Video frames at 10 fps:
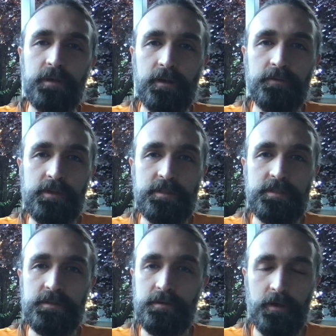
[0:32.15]
of
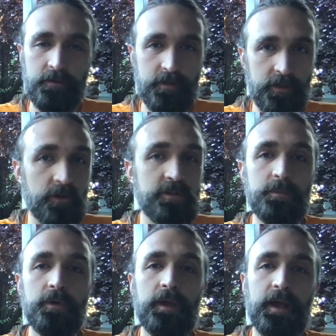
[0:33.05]
the 13
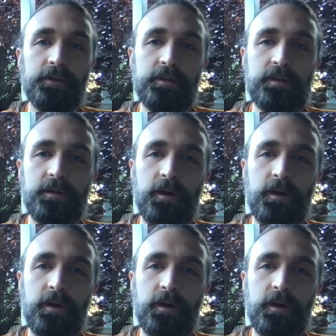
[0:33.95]
moon calendar year